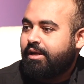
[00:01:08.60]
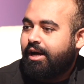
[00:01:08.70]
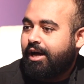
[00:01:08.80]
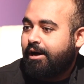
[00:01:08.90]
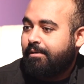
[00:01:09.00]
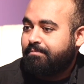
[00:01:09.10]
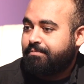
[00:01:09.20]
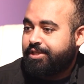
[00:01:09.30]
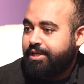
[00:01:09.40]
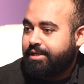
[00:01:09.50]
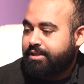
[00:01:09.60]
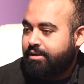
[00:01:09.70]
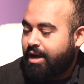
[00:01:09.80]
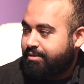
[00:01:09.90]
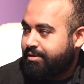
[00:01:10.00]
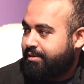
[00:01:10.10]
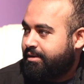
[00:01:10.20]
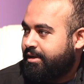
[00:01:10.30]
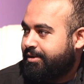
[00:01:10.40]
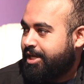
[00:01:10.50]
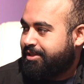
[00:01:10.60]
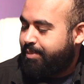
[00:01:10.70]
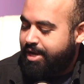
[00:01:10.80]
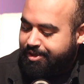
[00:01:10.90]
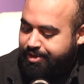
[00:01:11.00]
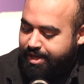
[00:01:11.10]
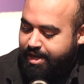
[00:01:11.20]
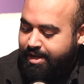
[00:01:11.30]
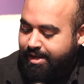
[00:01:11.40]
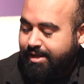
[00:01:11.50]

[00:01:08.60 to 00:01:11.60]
ecosystem. She is a doctor. She has a PhD.